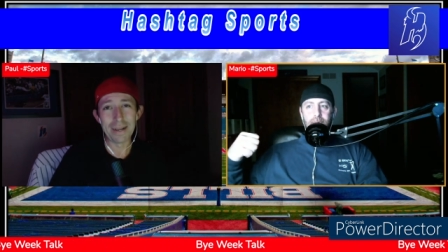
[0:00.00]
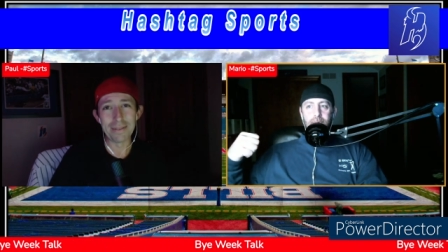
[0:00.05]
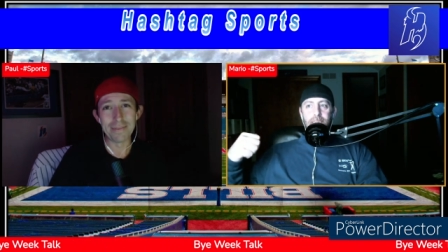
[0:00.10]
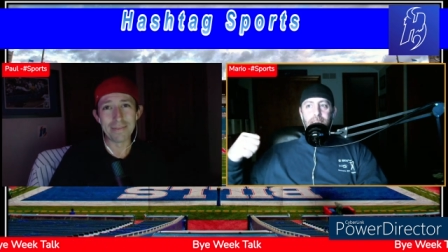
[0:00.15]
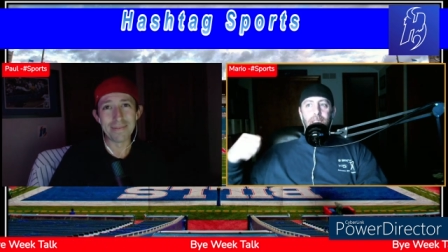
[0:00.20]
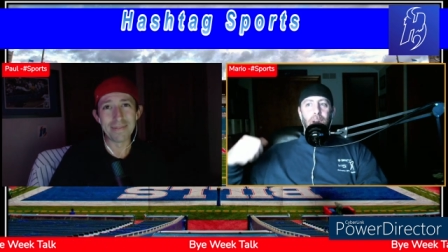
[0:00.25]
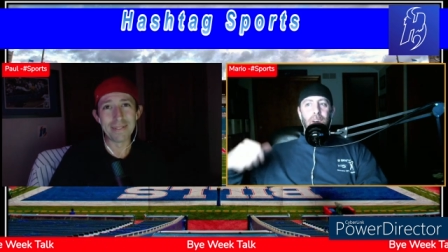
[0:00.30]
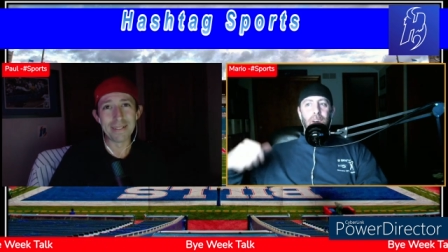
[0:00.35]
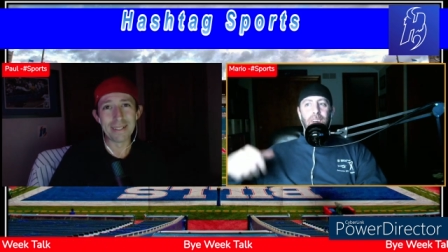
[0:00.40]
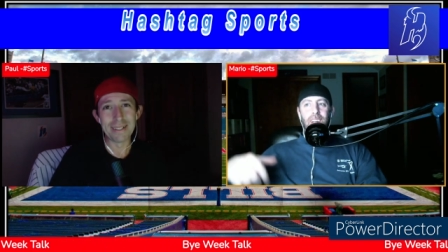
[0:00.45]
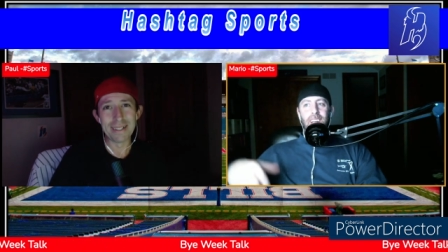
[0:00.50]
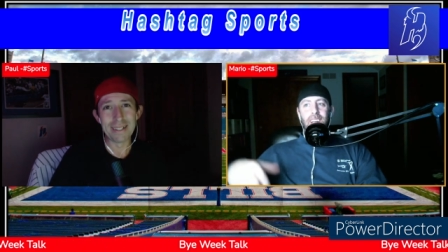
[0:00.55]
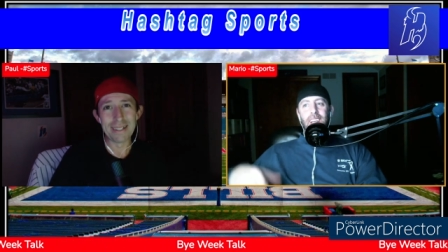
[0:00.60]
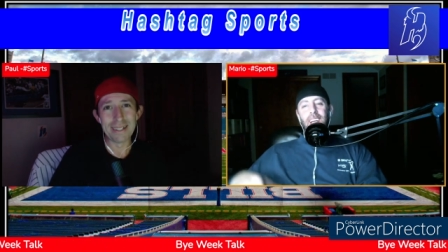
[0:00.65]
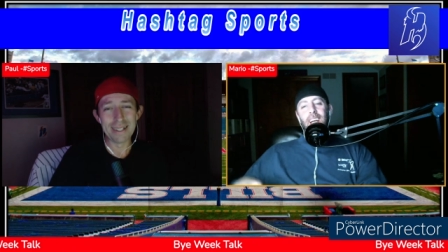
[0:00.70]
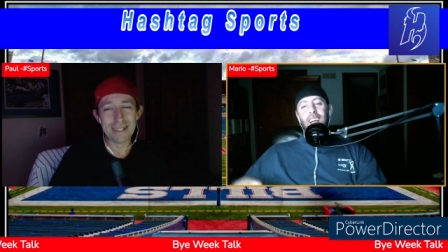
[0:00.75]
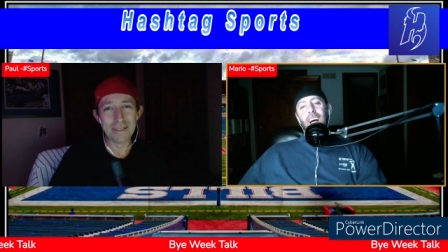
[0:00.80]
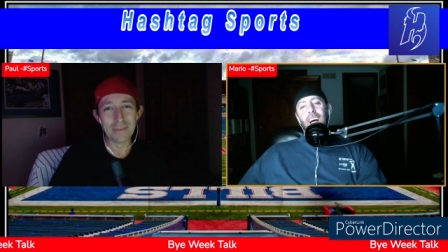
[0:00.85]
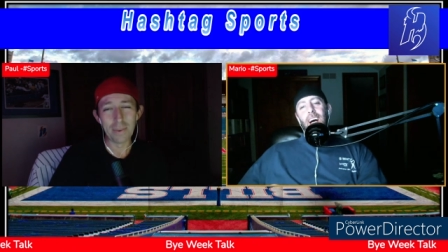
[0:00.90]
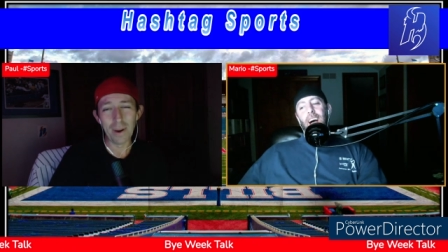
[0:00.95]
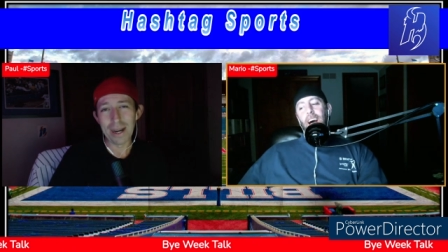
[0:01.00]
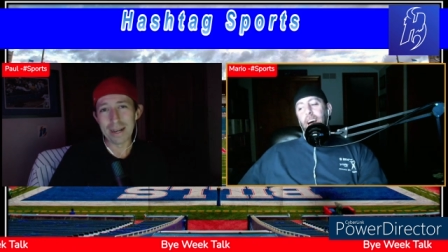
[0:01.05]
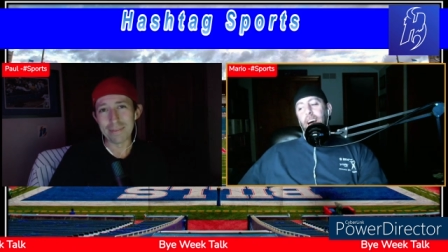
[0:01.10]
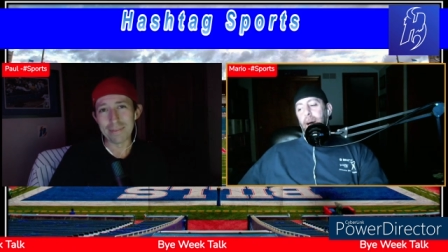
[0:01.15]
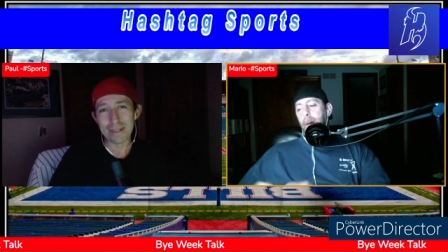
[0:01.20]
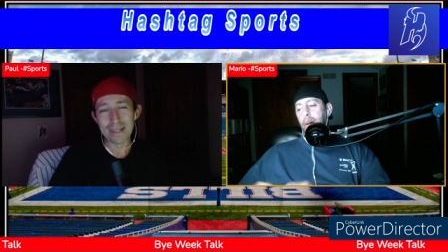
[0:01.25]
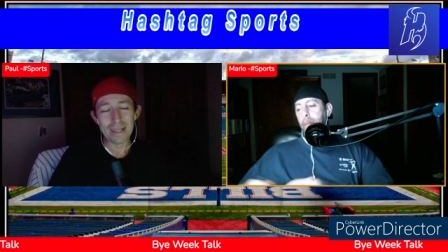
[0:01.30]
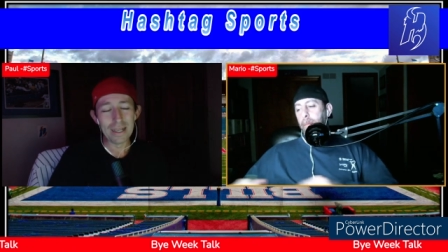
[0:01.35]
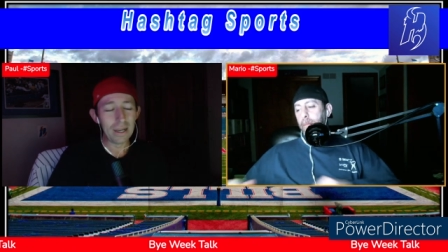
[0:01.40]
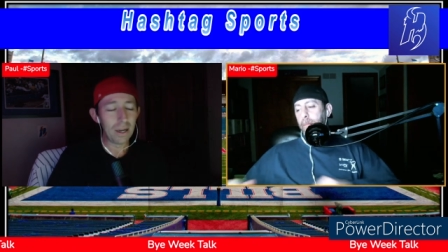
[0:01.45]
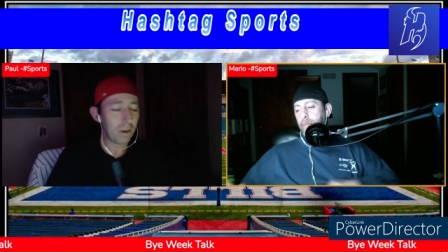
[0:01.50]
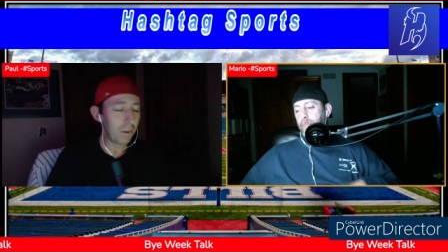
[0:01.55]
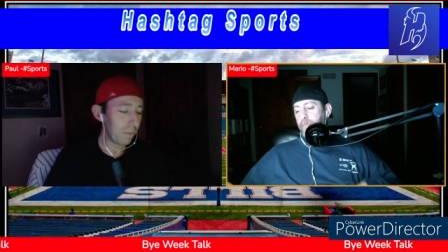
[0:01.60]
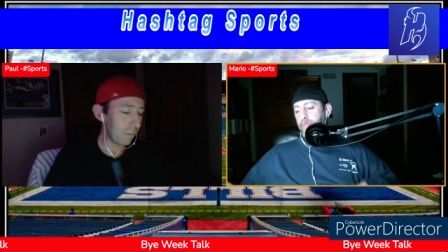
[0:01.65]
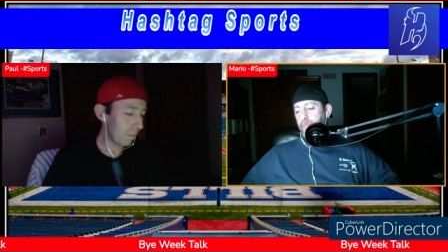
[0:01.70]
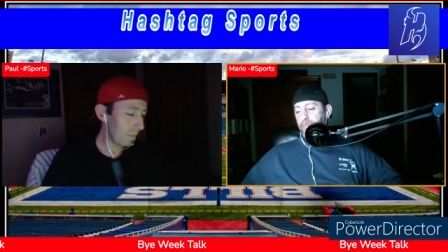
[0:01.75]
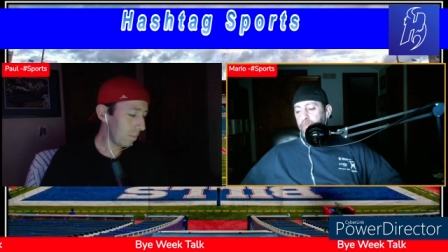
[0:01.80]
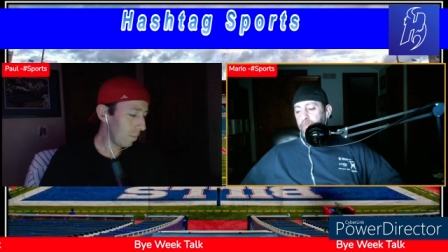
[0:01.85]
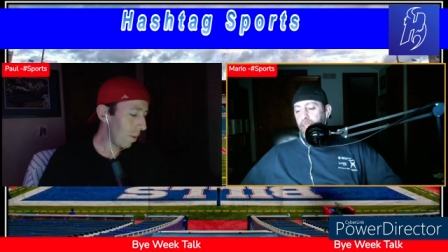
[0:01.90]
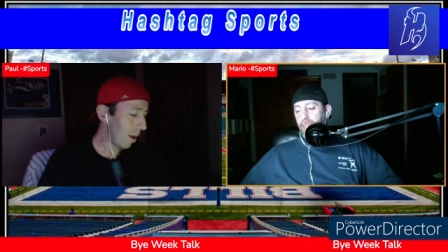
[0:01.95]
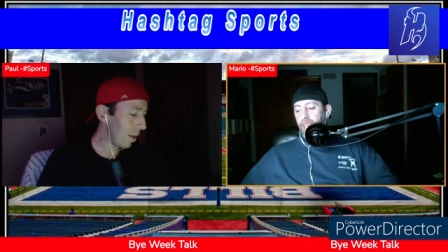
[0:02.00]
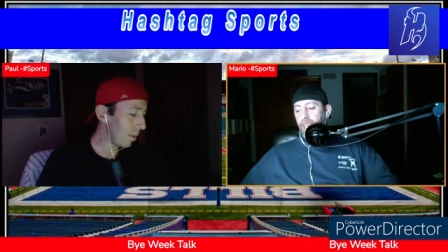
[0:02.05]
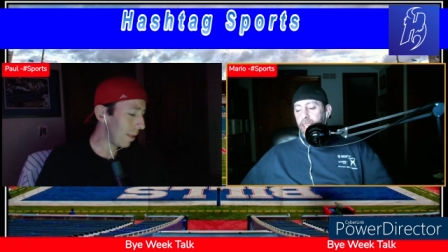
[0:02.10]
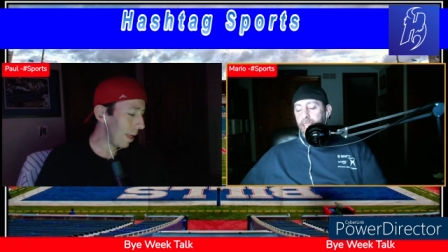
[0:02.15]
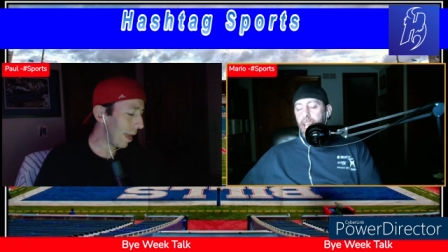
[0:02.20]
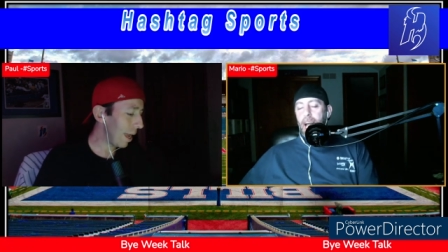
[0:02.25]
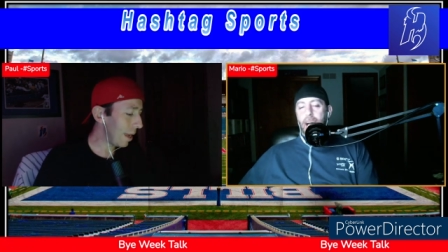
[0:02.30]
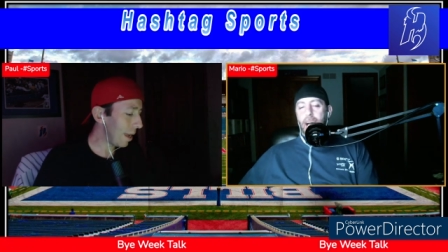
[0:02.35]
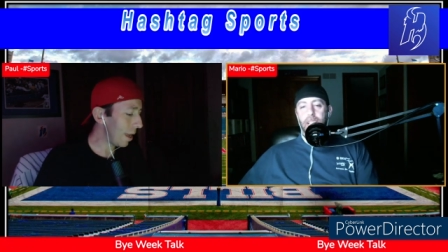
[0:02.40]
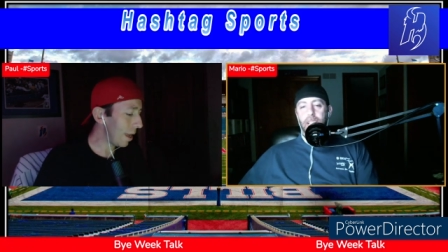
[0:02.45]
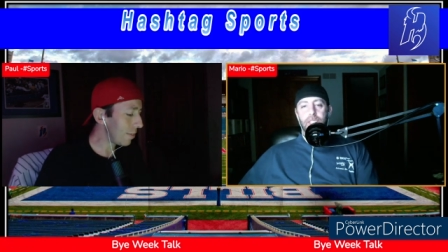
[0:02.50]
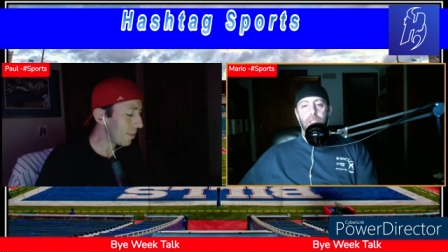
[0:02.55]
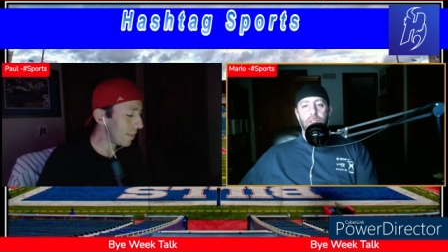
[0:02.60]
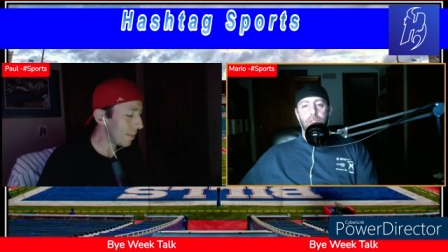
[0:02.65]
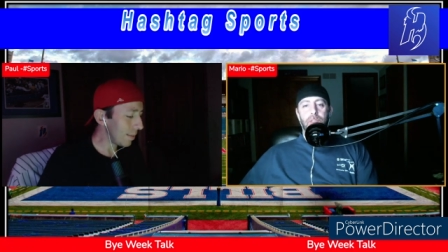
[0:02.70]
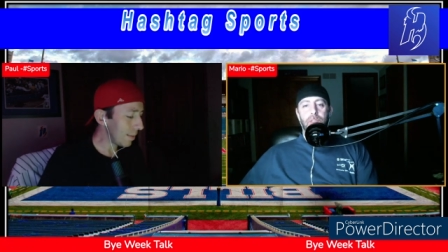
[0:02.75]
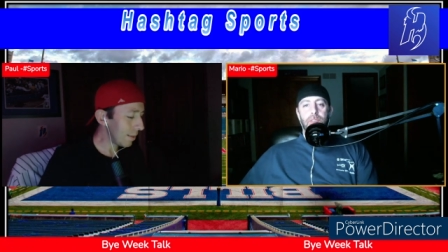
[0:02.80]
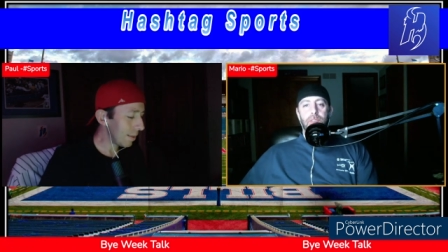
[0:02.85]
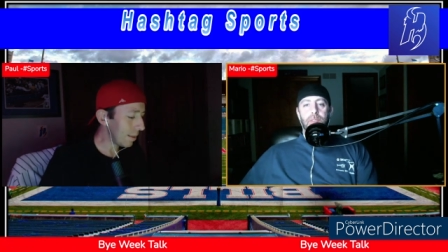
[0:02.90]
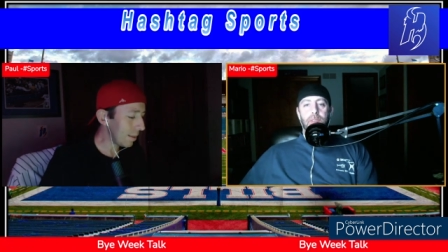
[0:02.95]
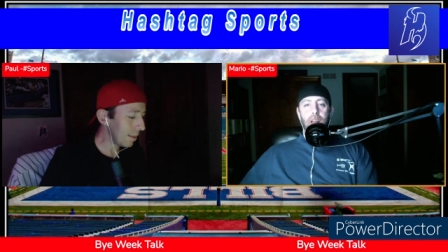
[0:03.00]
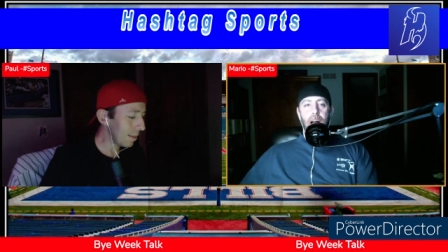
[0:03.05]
So, right. Um, well, yeah. So, yeah.